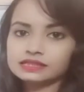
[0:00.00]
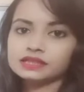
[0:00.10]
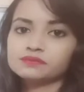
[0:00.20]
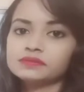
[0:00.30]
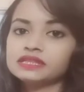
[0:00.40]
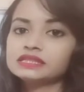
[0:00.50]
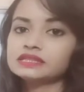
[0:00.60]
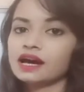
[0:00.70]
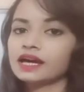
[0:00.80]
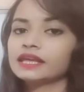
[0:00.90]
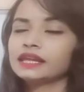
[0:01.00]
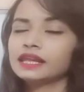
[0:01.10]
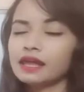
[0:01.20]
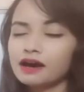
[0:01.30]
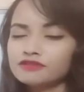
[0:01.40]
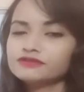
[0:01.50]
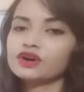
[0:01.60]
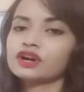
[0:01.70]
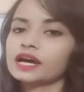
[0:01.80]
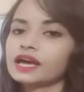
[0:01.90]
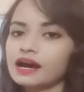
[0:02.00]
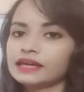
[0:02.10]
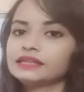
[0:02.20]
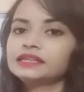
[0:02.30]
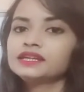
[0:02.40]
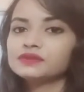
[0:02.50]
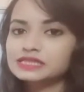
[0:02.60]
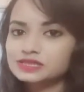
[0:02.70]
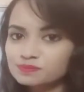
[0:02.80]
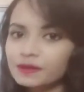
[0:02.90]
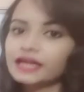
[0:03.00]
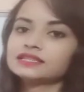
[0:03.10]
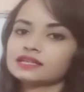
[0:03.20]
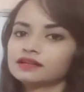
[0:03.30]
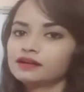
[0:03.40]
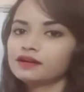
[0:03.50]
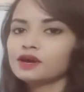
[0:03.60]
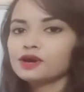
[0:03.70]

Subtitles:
It means I love or I highly respect her